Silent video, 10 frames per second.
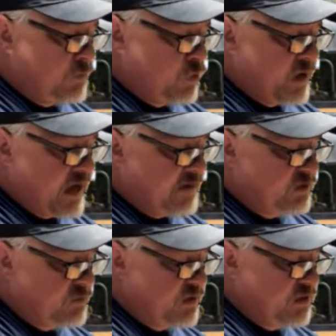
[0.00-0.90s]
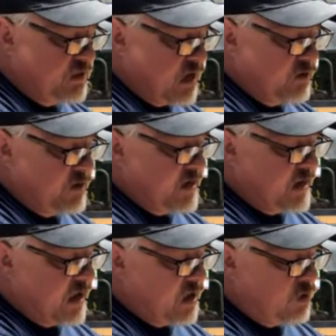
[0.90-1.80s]
We have some in stock right
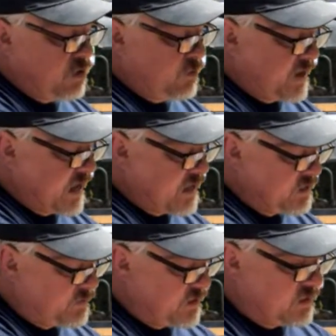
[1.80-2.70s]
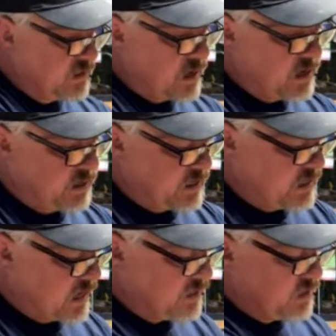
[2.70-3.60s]
now, or we had some in stock,
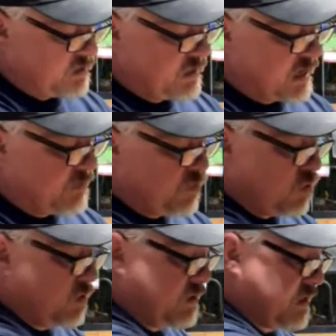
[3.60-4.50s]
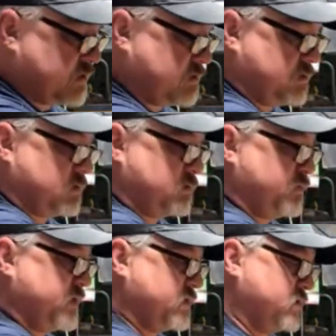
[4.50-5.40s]
and I just got more, and that's
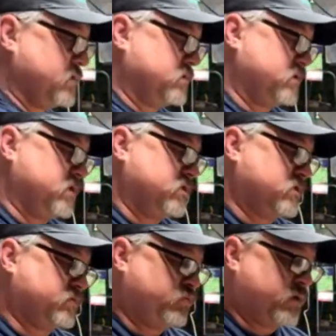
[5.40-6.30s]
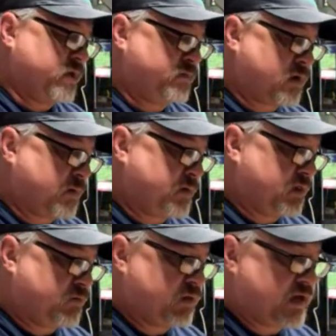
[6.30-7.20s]
because it's a pretty
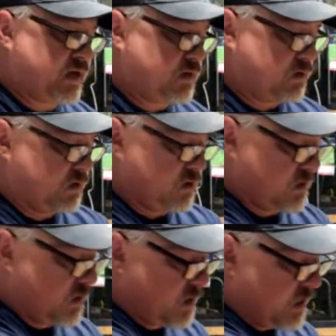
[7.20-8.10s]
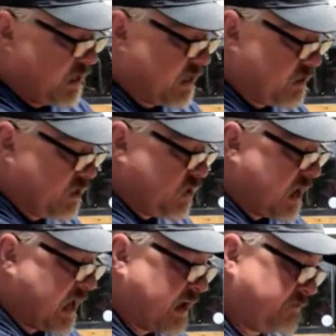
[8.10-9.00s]
popular plant. And you
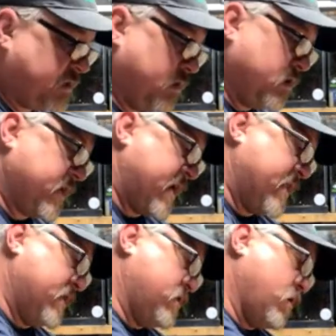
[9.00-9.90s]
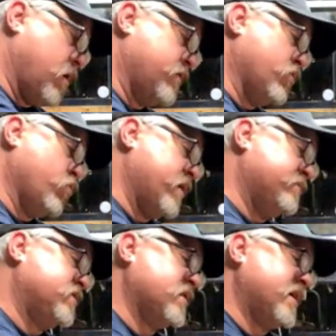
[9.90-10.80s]
have to look at it on the
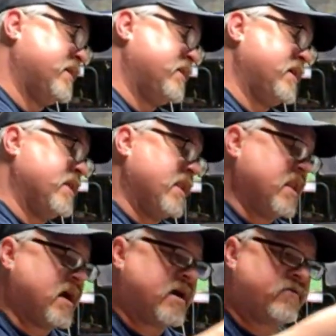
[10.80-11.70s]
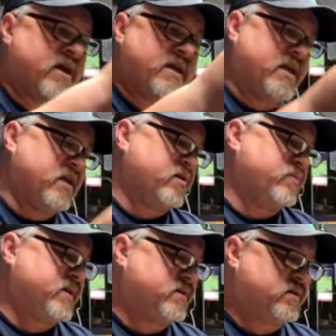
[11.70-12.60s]
website and not right here
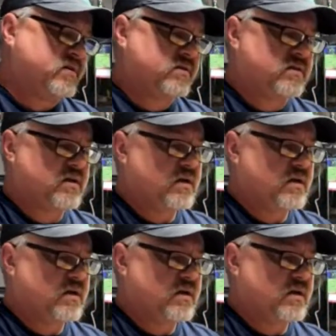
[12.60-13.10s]
because